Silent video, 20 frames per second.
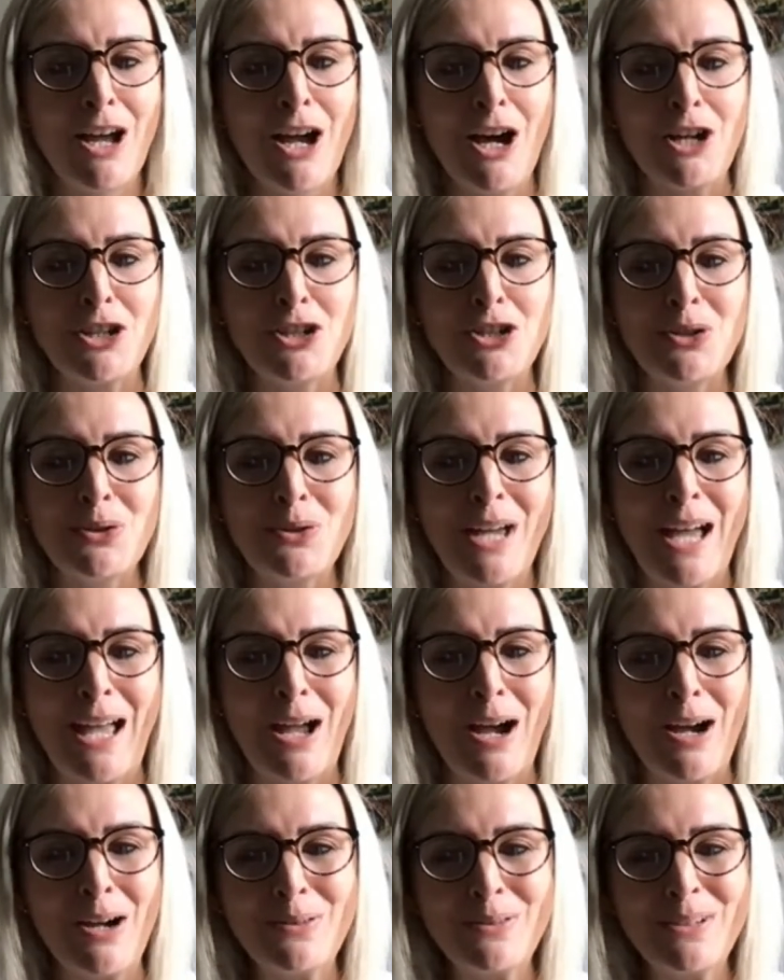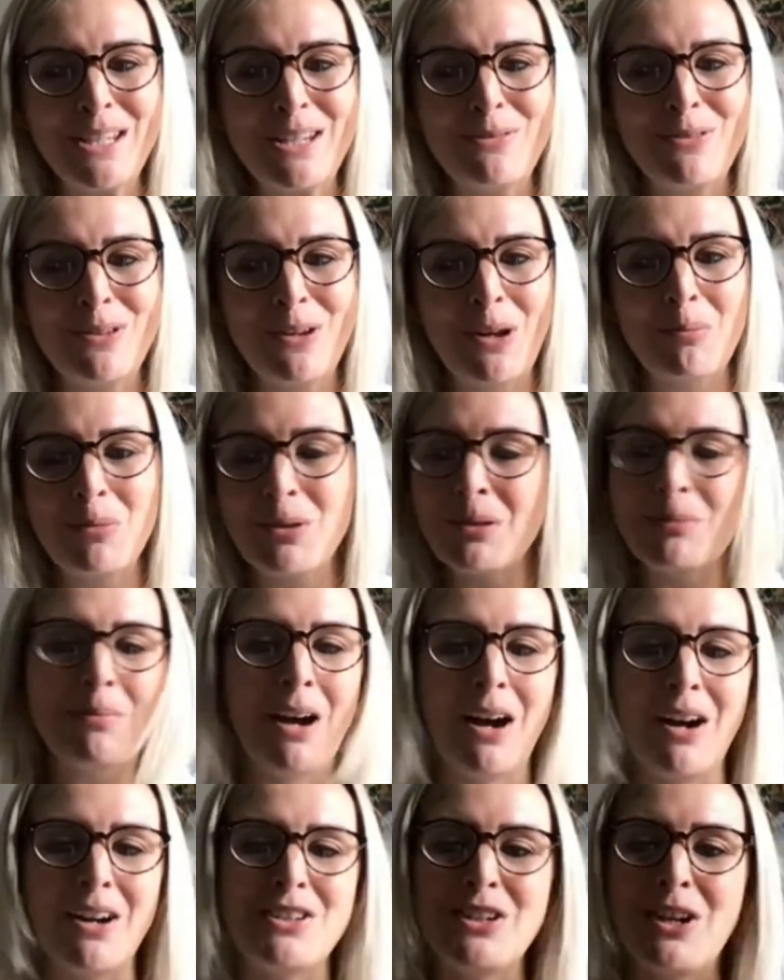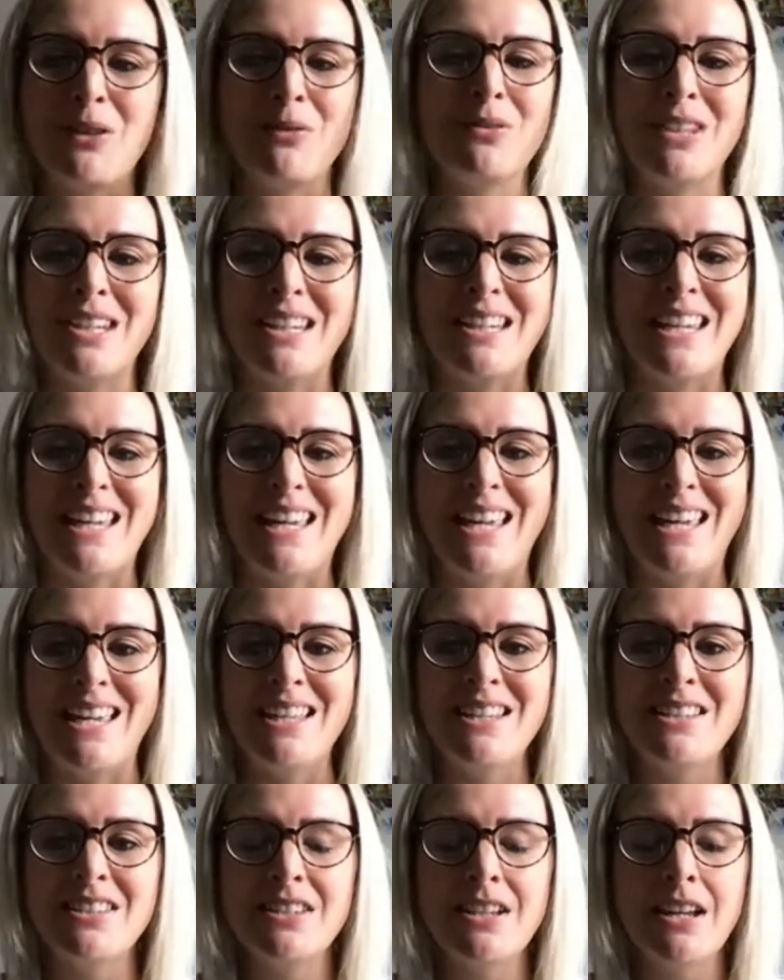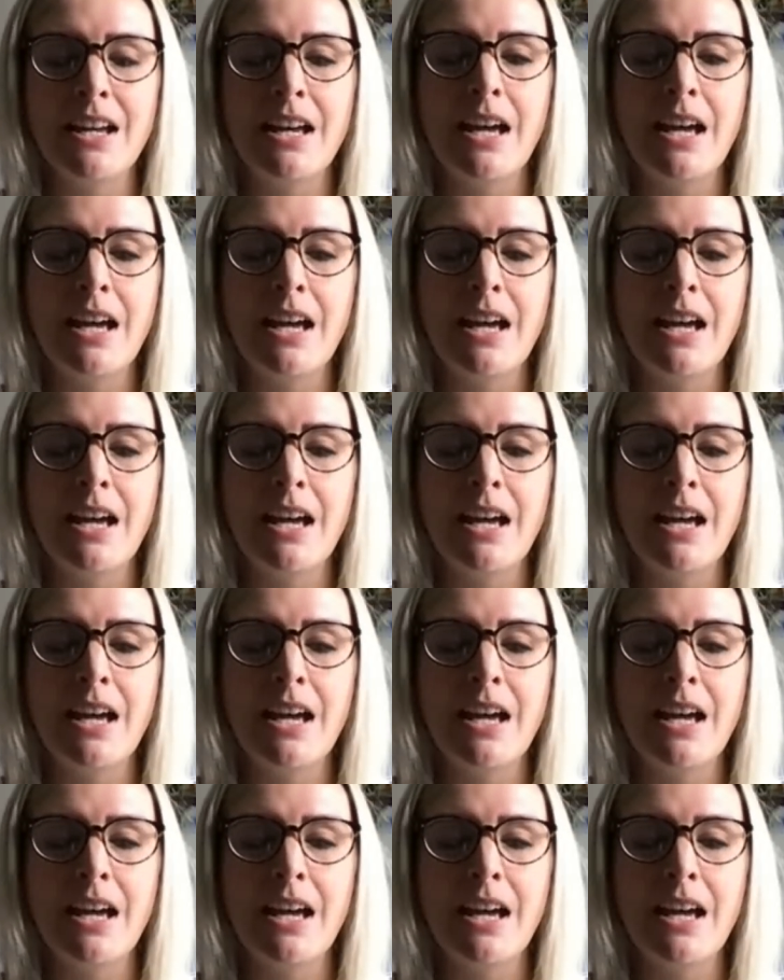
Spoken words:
a UK only phenomenon. I don't think it is.